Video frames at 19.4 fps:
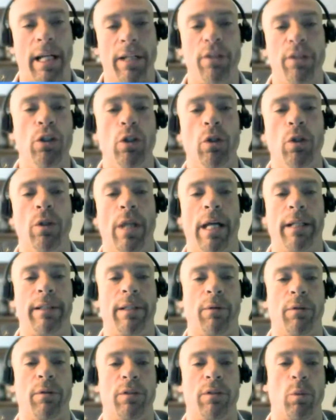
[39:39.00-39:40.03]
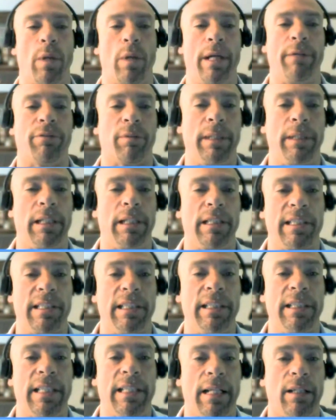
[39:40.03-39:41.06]
And I knew that there was a way for me to
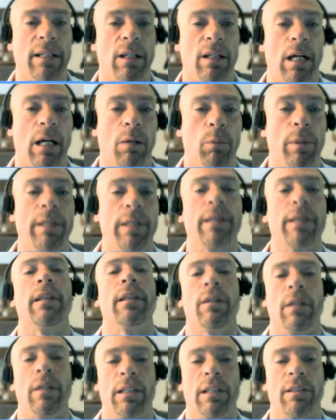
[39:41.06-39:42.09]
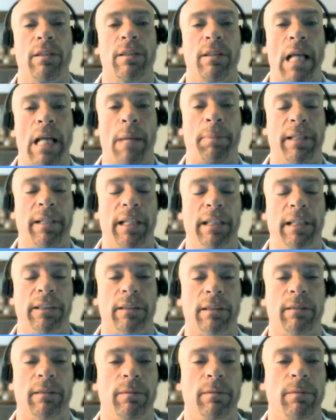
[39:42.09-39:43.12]
see that with this
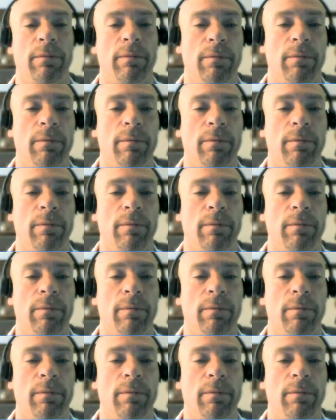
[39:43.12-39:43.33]
application.